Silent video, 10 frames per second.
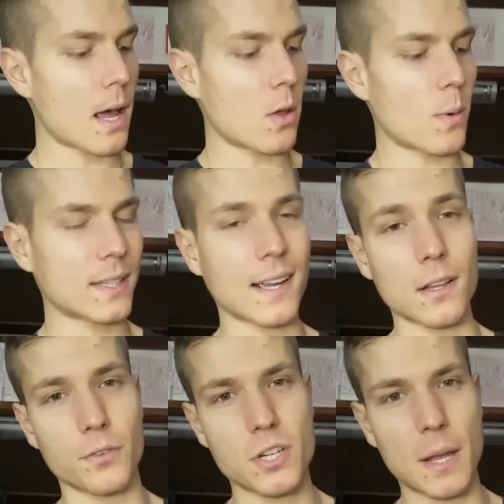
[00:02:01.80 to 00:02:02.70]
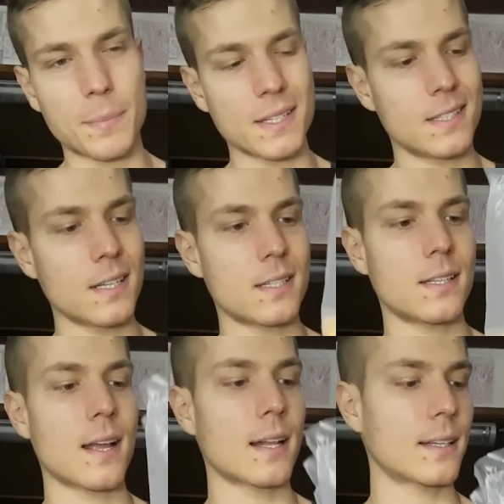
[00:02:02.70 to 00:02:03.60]
I don't know what kind of shape is this
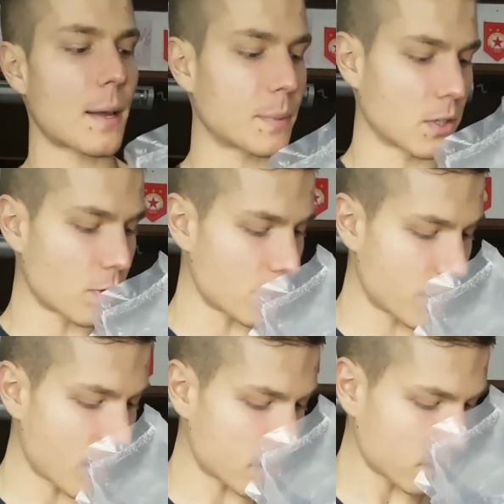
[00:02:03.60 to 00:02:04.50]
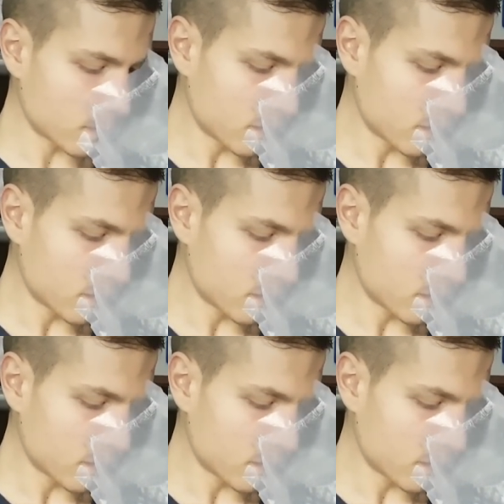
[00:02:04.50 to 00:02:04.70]
that Captain Crunch has.